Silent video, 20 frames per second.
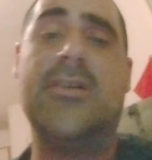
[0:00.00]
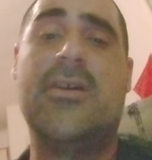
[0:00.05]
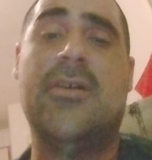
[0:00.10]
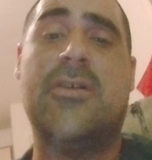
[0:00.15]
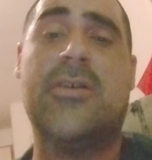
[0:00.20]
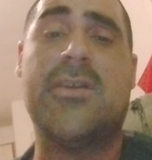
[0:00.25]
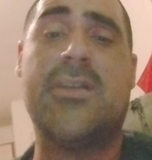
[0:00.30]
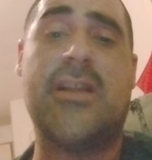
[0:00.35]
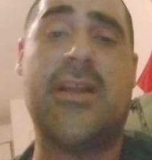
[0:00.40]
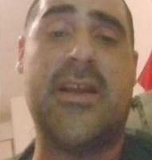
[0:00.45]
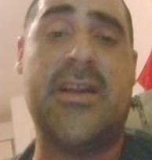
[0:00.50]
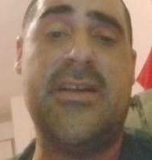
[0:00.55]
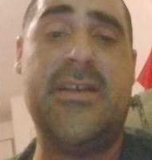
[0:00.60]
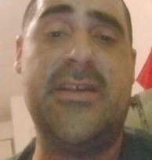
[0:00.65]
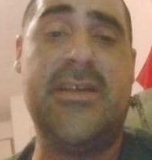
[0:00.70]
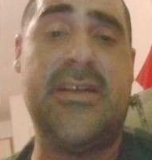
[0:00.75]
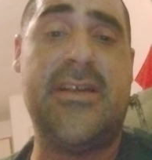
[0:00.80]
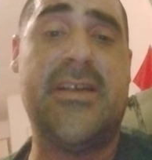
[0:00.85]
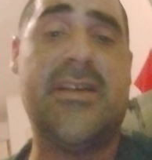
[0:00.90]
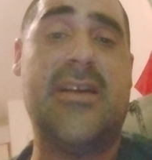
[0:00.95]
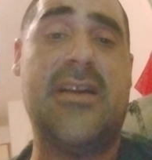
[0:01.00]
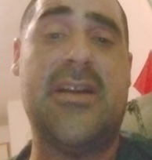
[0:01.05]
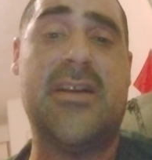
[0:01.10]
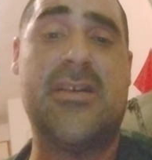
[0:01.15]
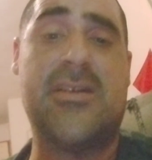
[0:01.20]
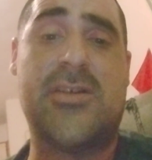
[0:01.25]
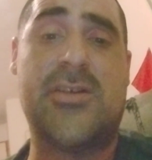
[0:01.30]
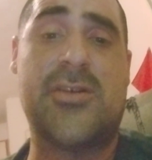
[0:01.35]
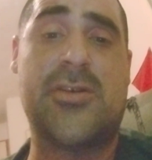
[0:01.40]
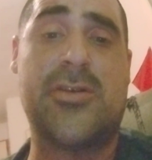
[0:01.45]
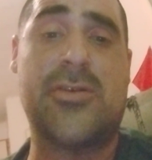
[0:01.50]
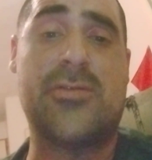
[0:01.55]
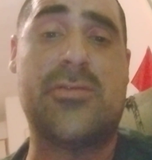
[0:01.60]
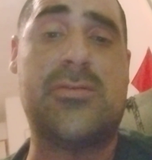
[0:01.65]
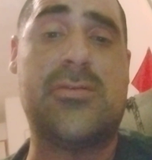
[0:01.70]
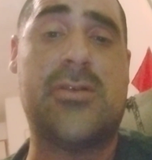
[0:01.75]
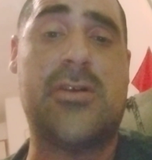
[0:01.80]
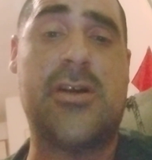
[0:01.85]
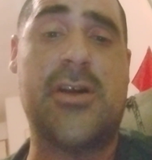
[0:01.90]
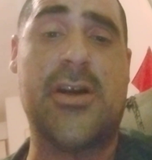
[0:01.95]
on any
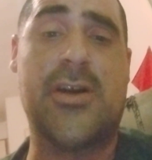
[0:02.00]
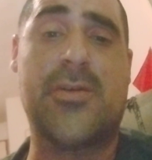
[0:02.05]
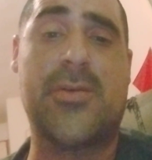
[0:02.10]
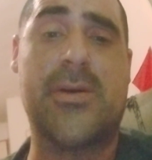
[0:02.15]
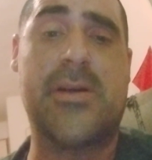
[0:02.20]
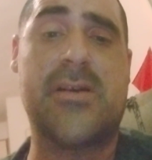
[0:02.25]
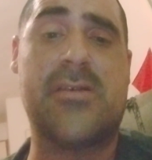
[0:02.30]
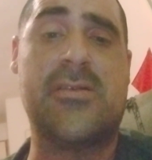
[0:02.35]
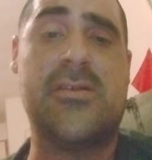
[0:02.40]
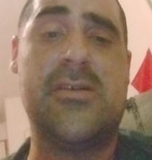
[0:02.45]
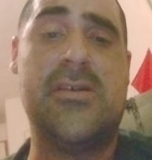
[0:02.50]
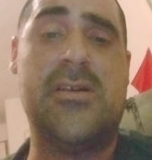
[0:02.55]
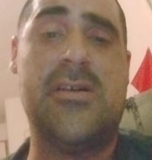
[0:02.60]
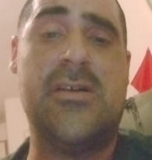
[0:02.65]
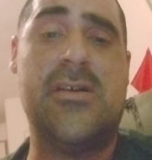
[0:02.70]
internal hardware,